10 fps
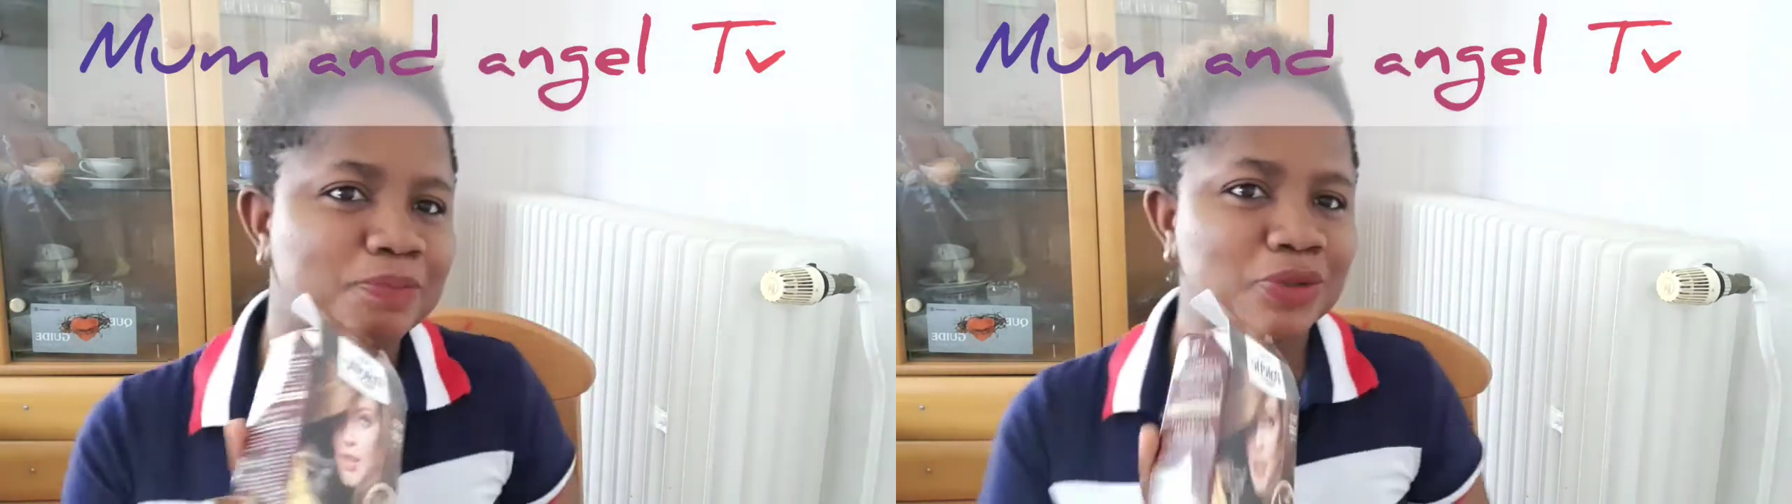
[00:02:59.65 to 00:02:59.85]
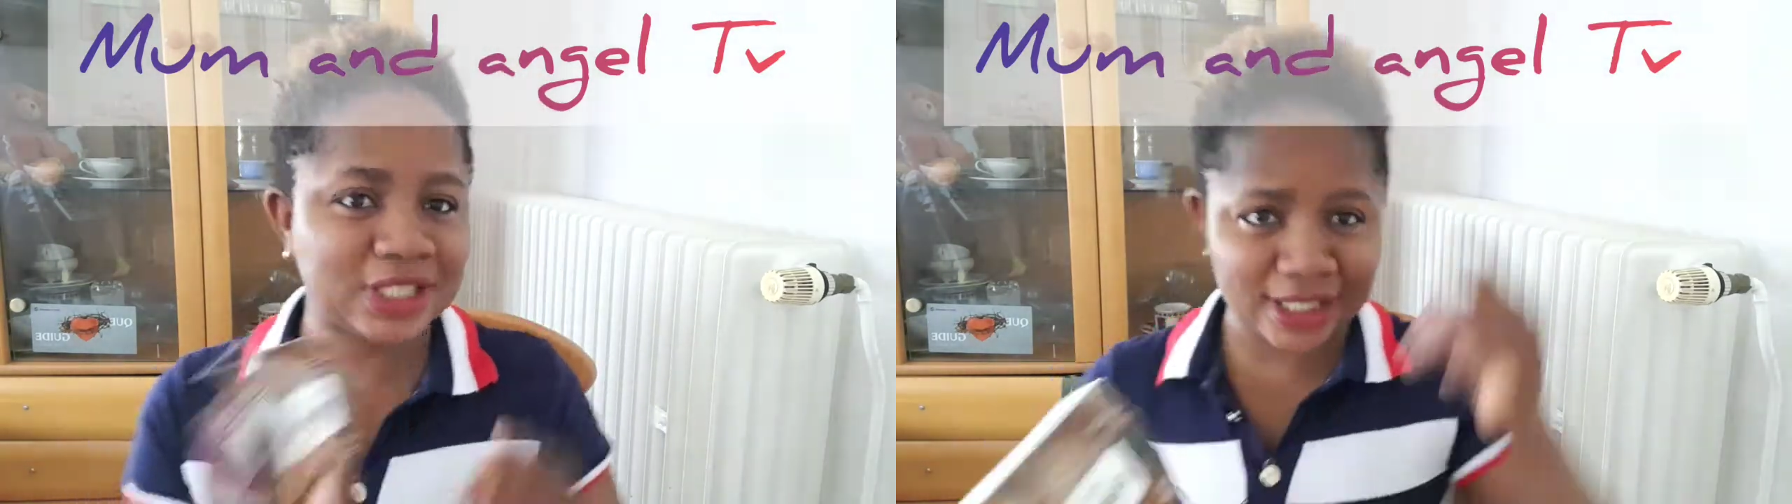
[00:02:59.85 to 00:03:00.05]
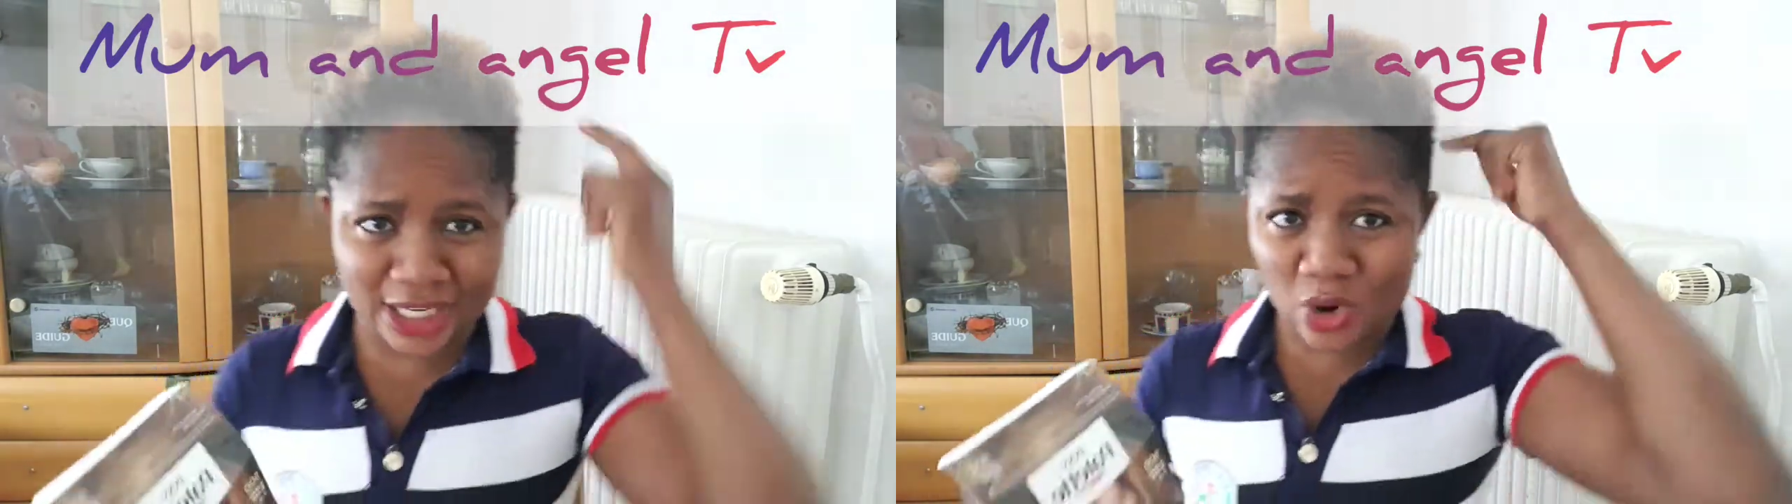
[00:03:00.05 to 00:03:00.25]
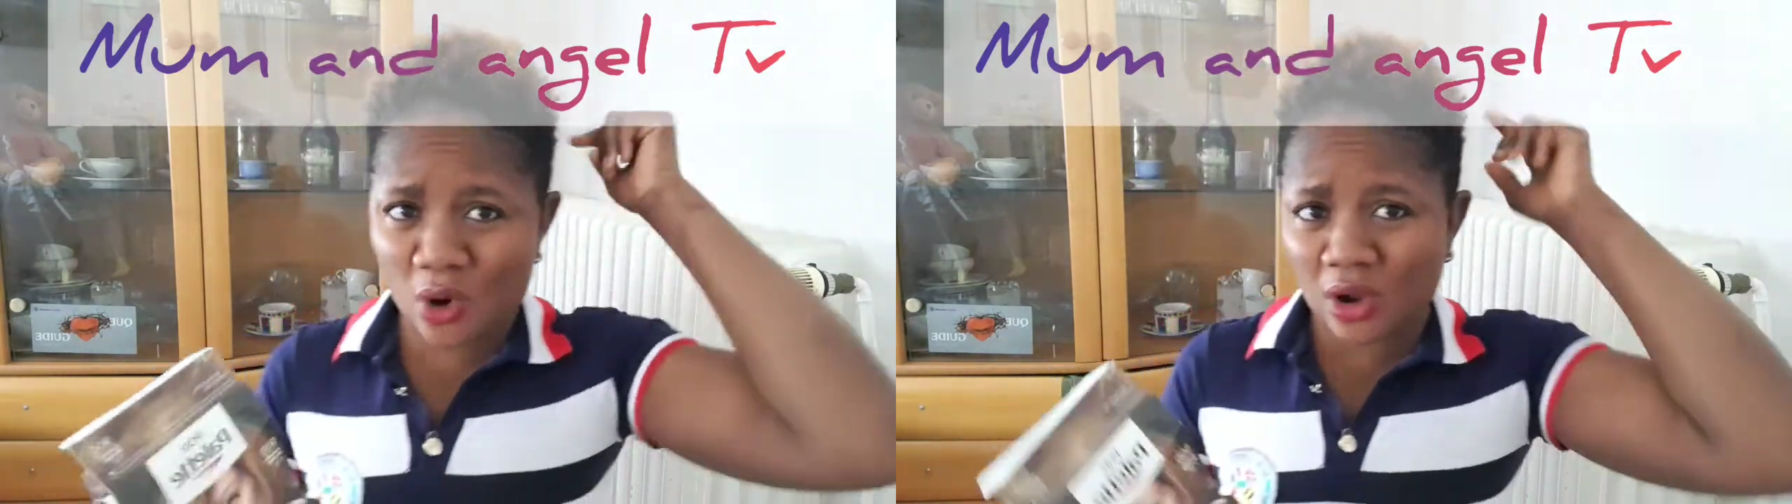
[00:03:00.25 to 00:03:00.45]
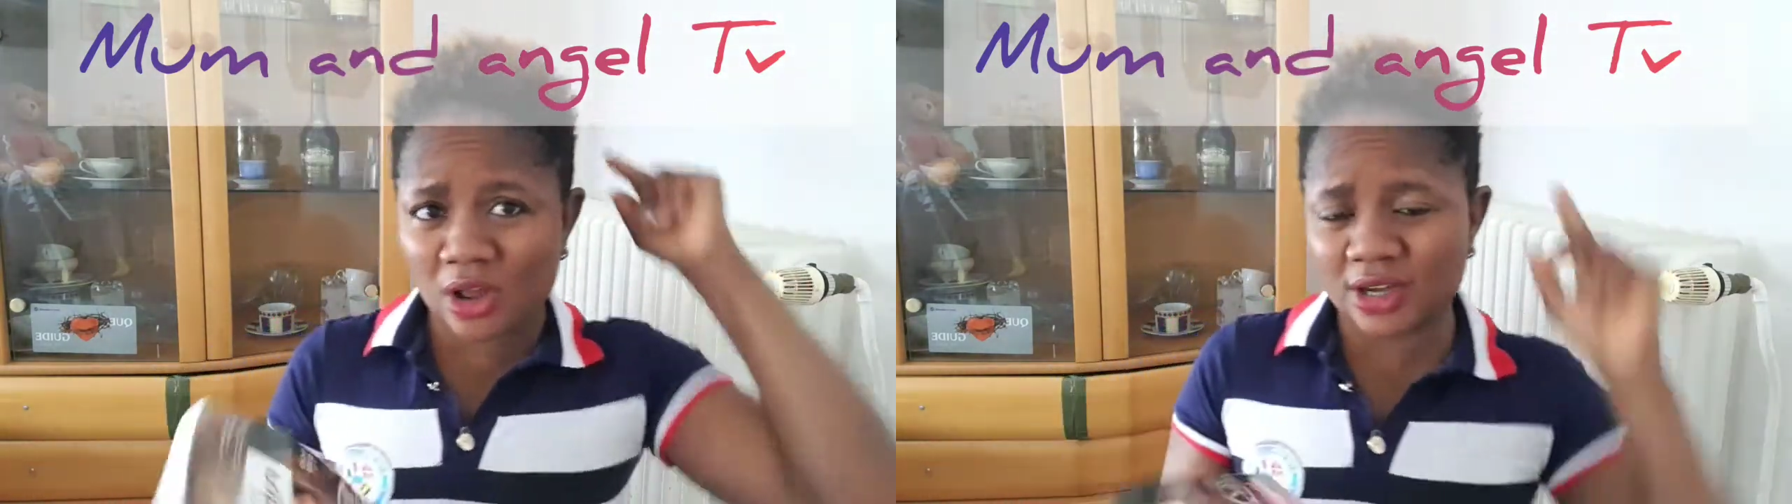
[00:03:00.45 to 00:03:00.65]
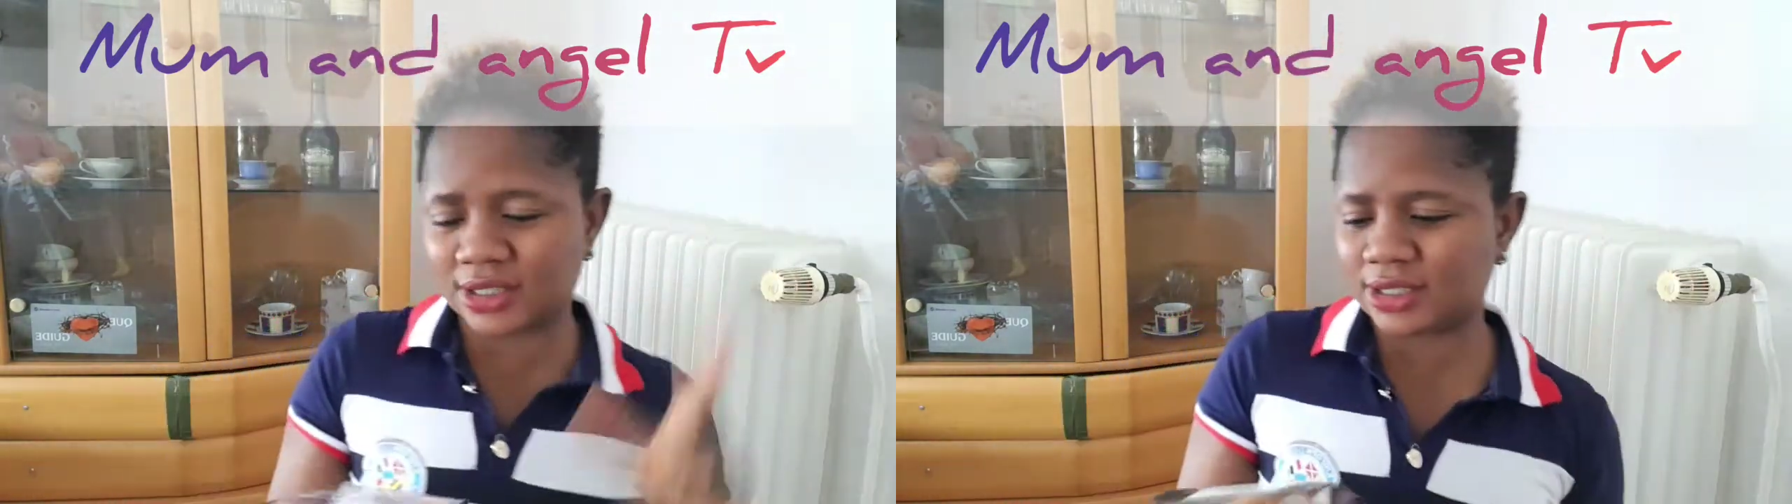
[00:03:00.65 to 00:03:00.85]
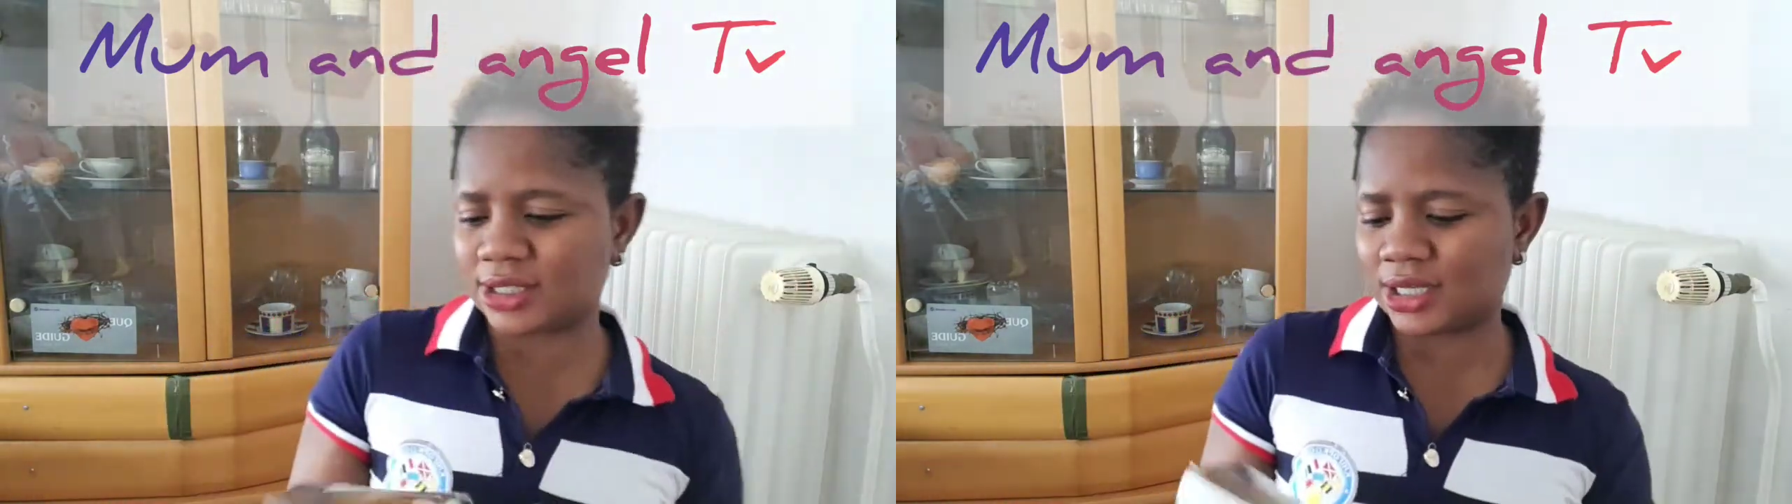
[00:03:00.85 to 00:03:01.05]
putting the colored,